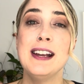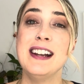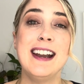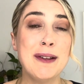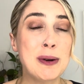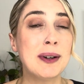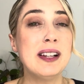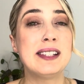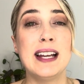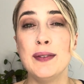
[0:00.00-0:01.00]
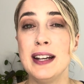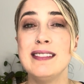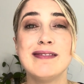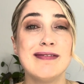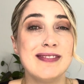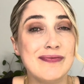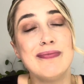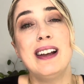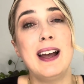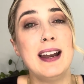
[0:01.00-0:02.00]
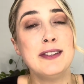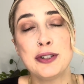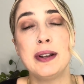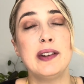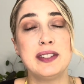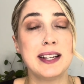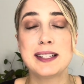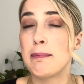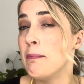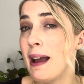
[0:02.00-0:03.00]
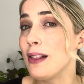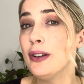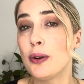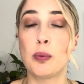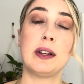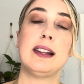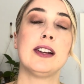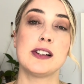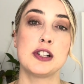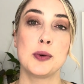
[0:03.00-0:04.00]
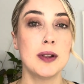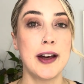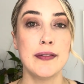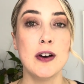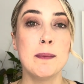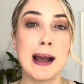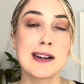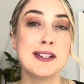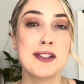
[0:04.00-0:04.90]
Now that we're at 7, an interest rate of 6 might look really good to a lot of home buyers.